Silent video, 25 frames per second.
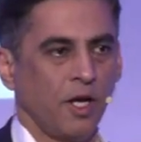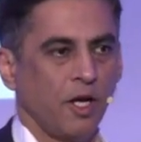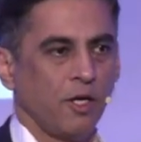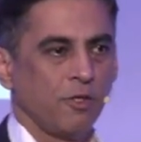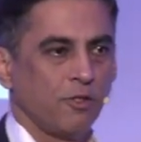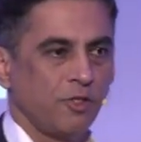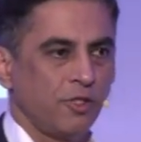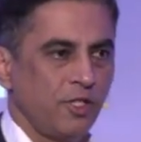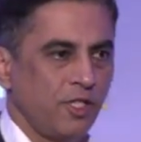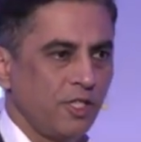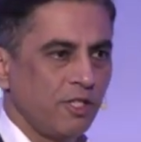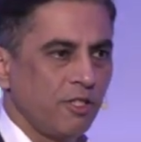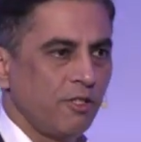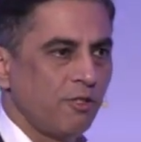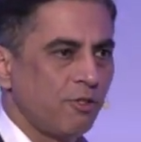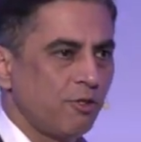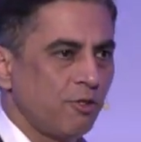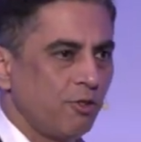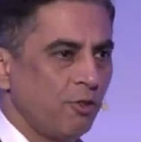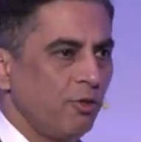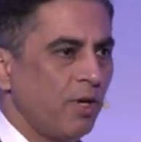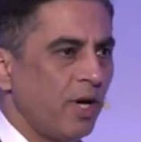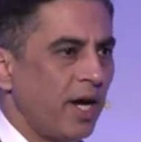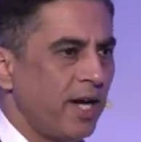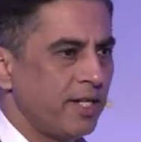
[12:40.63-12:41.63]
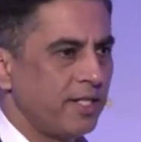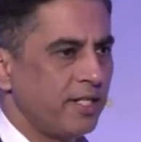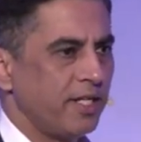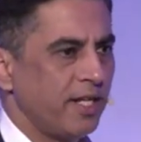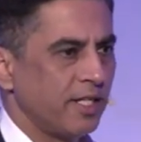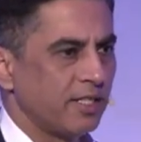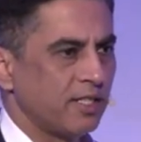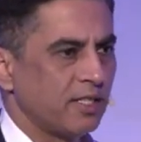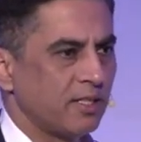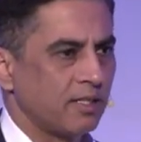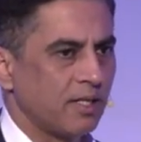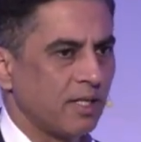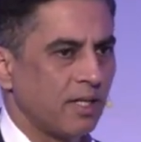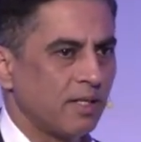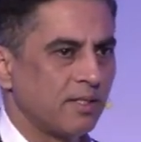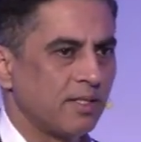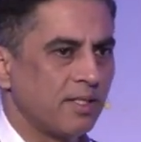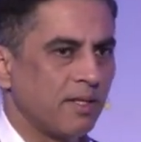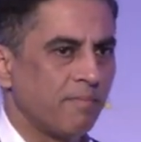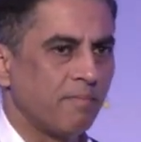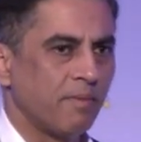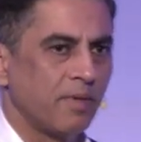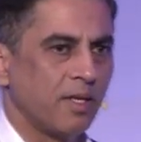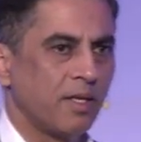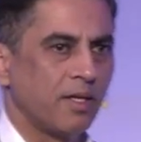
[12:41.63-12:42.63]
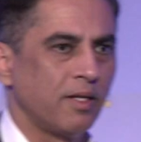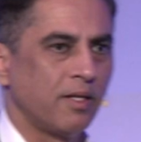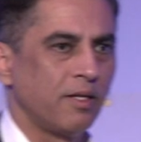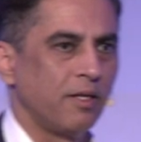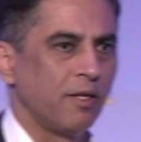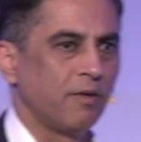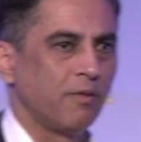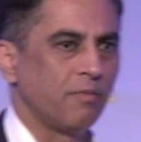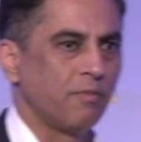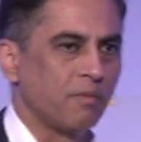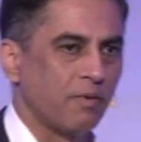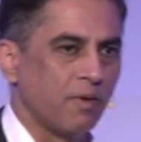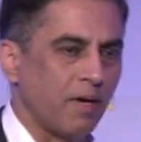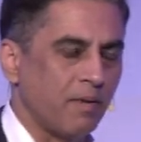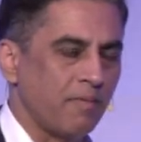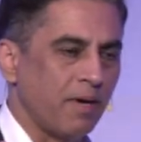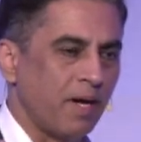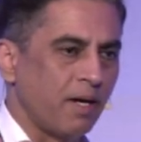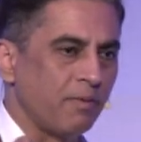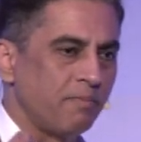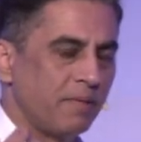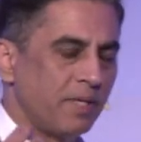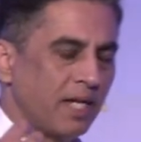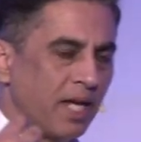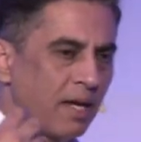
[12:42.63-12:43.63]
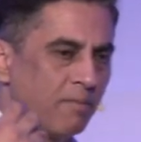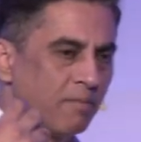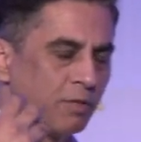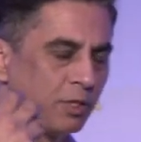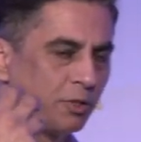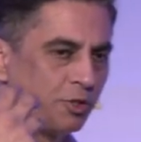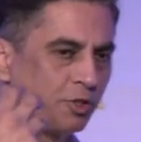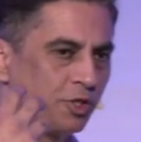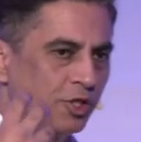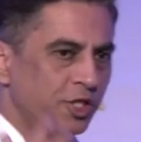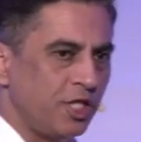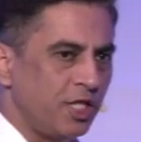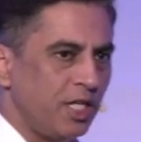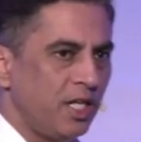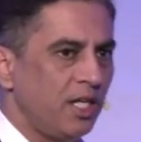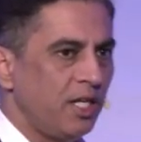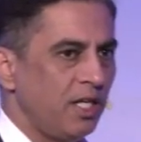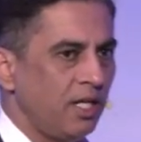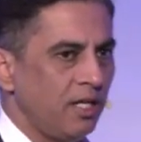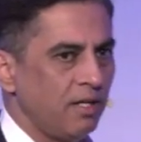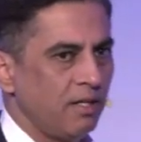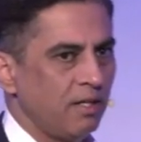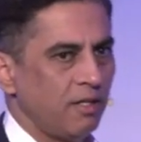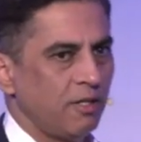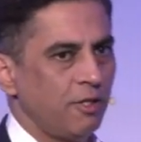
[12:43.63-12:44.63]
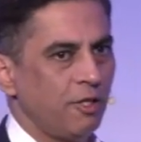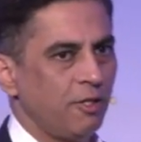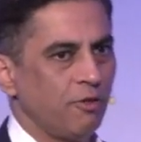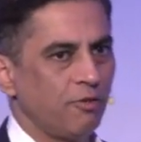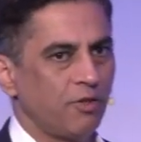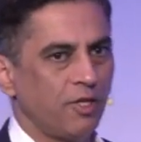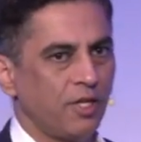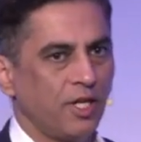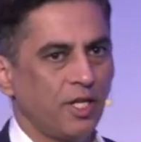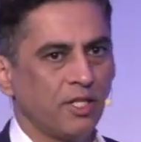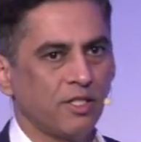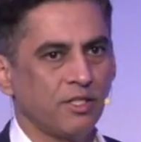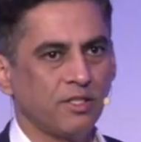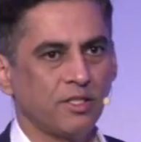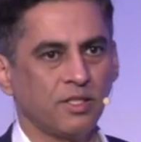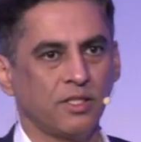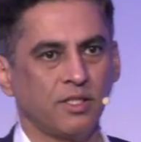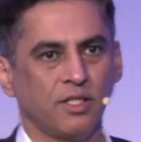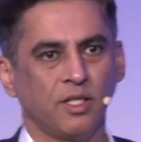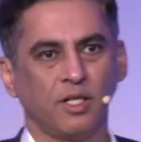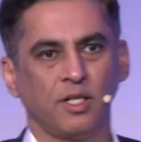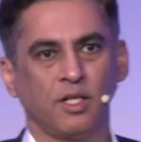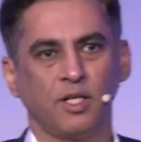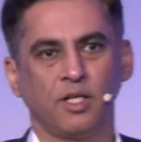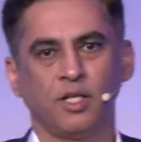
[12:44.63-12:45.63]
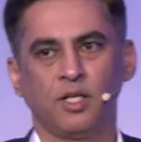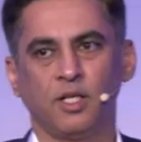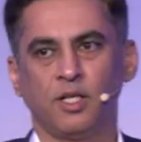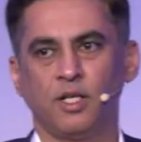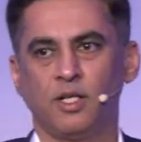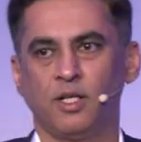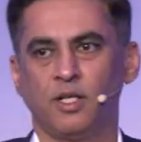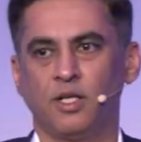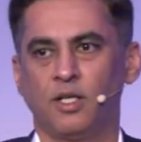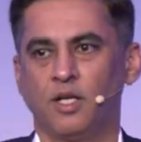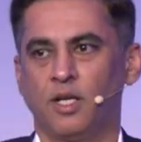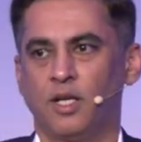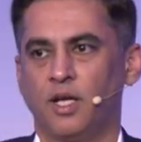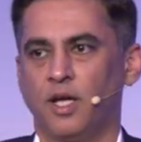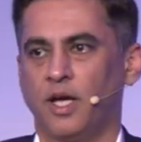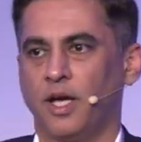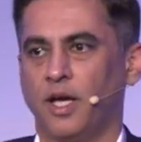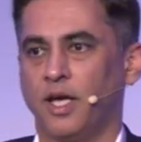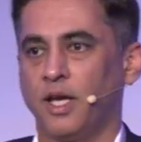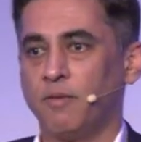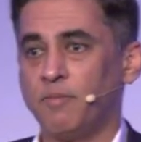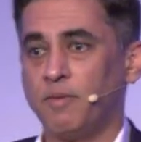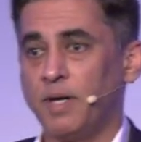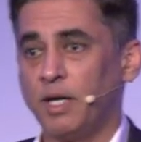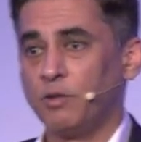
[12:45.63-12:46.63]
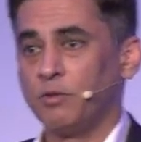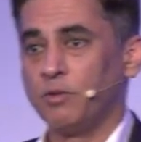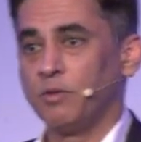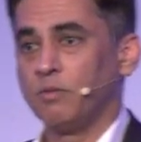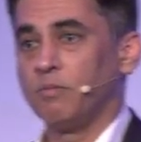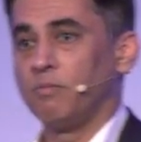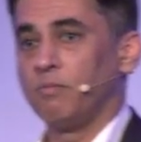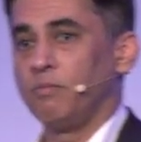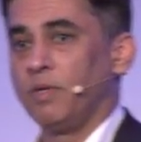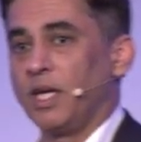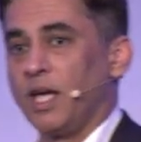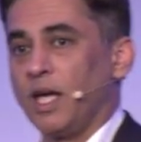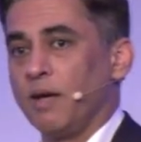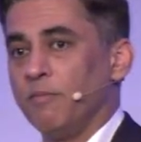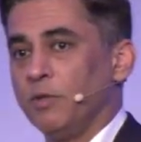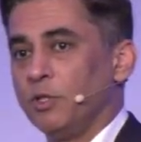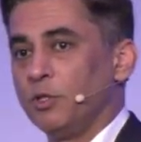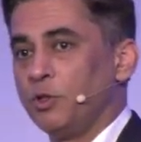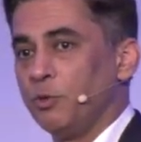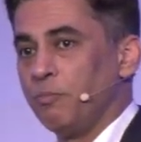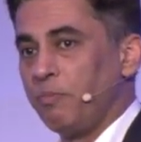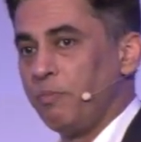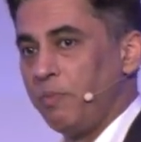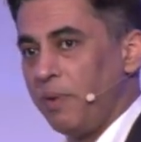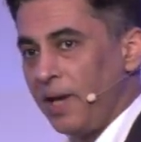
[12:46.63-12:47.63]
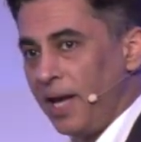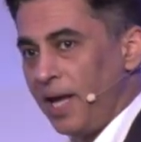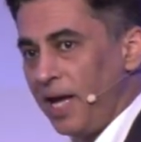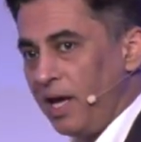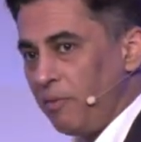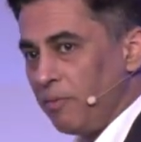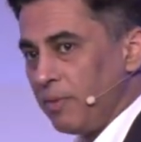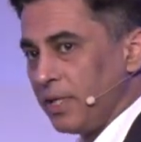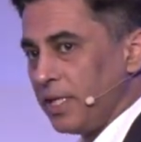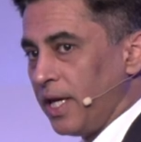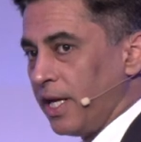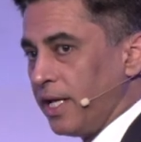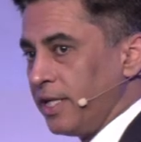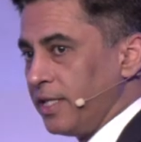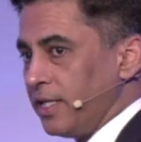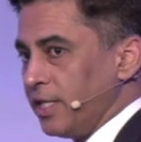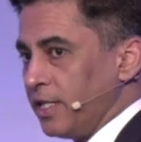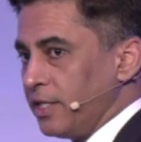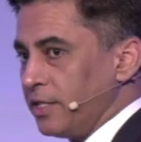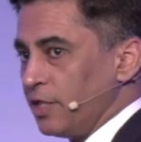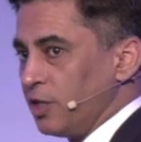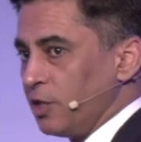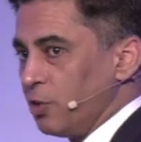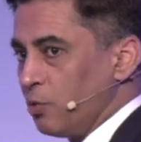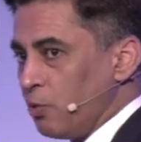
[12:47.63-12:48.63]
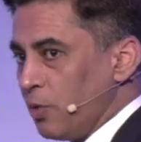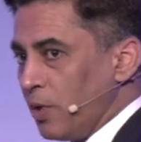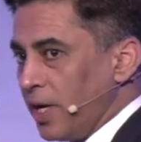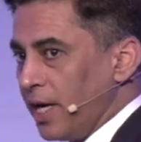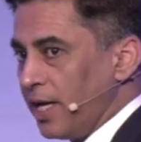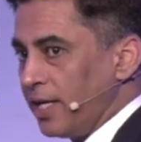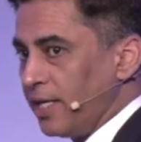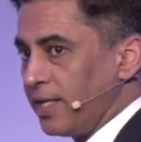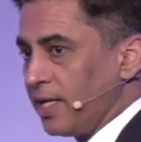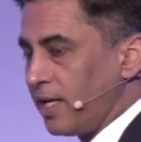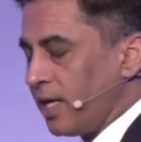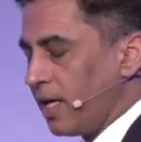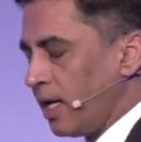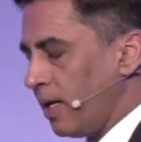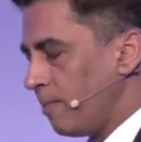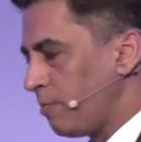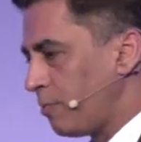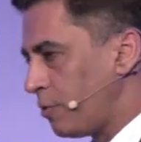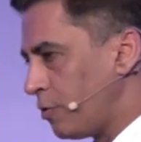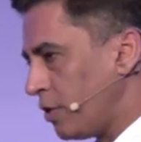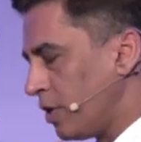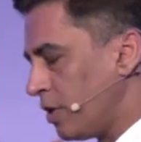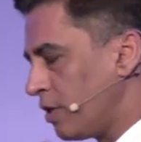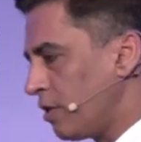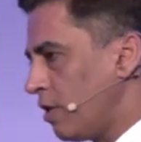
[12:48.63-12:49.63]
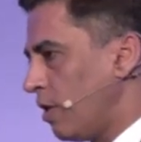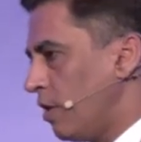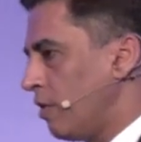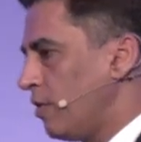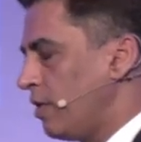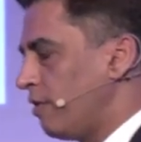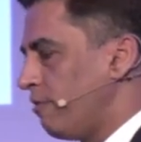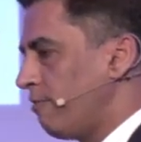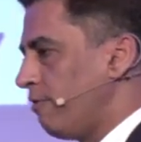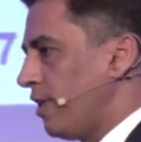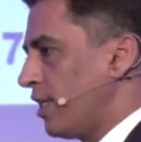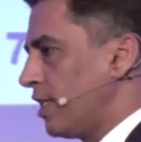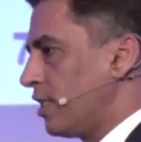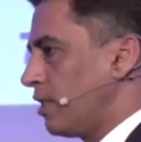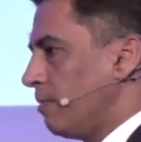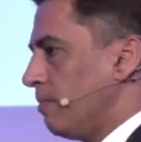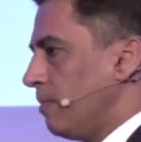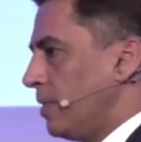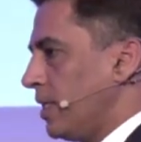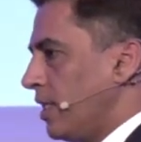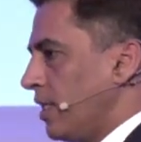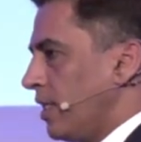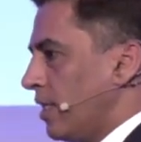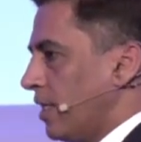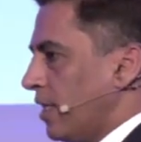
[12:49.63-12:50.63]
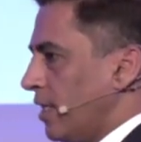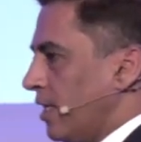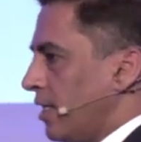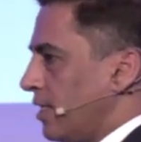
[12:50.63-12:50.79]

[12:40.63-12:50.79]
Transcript: So these are the two ideas some, you know, about being able to see new things and about being able to play with ideas in a way that helps you encode it flexibly and